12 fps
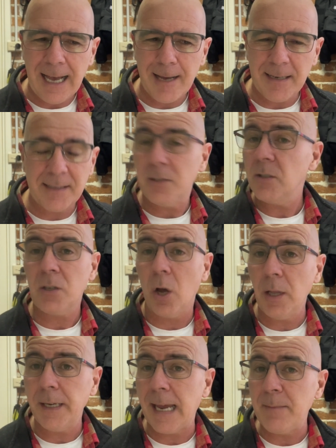Is it just a
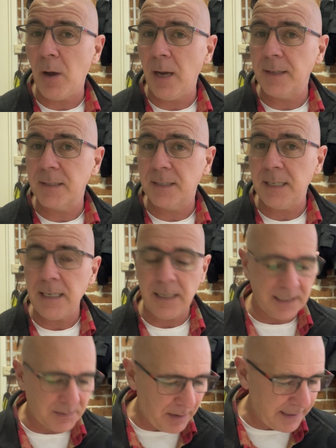holiday by the sea and
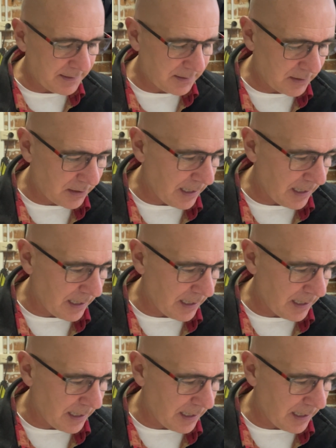his mate's